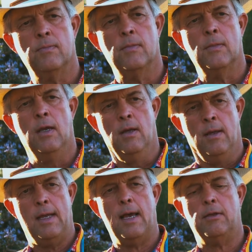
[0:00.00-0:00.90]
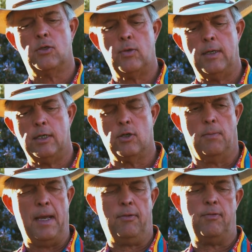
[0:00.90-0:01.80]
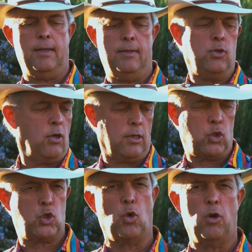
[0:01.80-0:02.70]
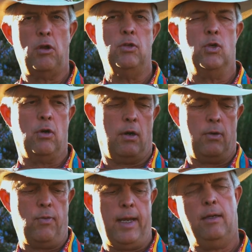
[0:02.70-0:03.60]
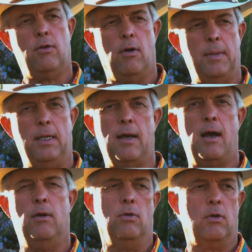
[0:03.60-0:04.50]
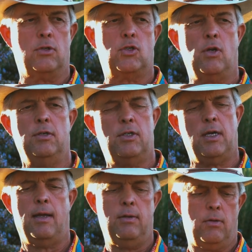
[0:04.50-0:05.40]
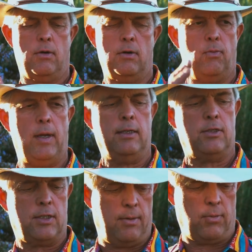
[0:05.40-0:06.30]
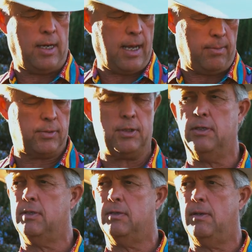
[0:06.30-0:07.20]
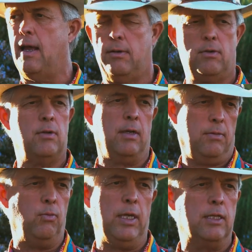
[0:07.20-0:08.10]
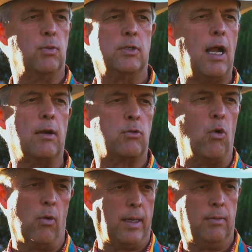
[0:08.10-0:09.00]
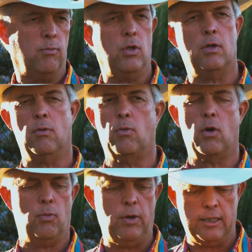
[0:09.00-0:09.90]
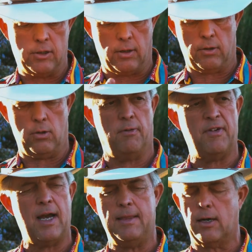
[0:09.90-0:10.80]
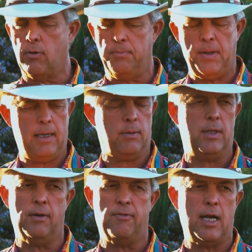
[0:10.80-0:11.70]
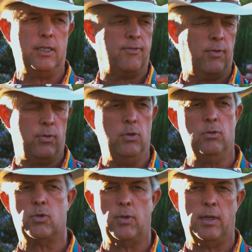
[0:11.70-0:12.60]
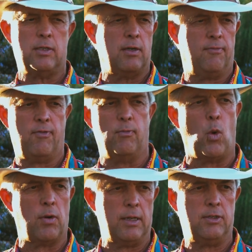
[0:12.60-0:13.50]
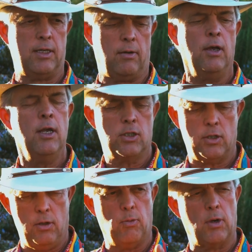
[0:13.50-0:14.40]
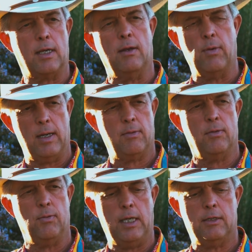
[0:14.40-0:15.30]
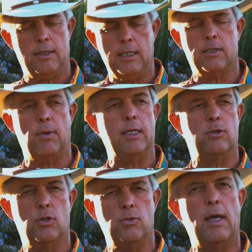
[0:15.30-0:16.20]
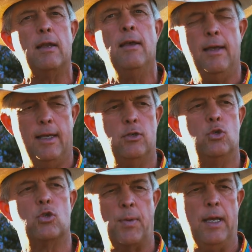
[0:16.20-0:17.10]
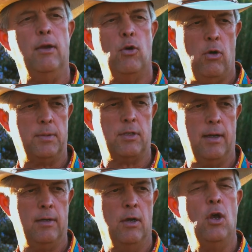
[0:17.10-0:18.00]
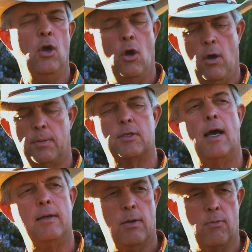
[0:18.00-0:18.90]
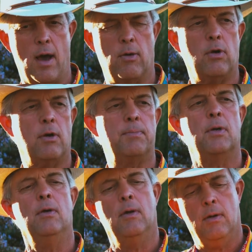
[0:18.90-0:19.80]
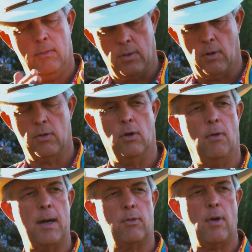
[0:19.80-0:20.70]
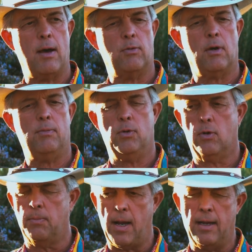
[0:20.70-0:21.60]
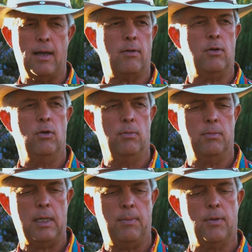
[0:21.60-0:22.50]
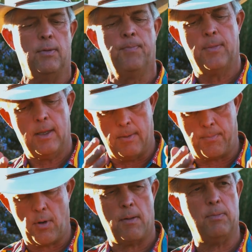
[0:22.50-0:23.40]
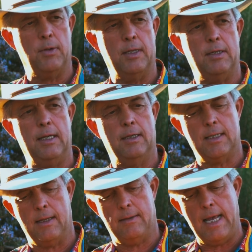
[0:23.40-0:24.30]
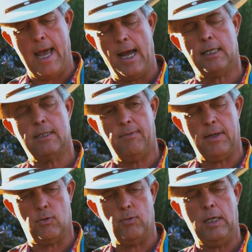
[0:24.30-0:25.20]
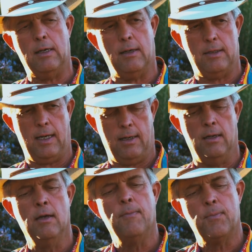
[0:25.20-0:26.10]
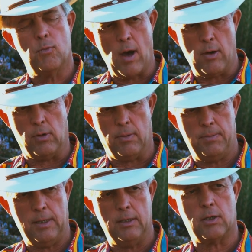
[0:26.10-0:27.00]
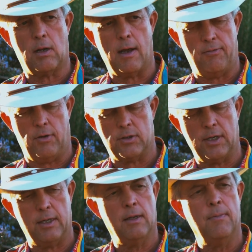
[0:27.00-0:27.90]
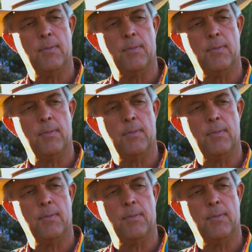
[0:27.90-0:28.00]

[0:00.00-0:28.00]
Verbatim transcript: can use. Yeah, the traditional method is you got soil, you got rain coming down, you got sunshine, you got winds, and what happens is, is that the weeds will start growing. You don't want weeds under your vine, they're competing with the vines for nutrients and for water, etc. So you want to get rid of the weeds. The easy way to do that is you spray a herbicide. Herbicide, Roundup, we all know about Roundup. You can buy it down at Home Depot. The problem with it is that the active ingredient in Roundup is glyphosate.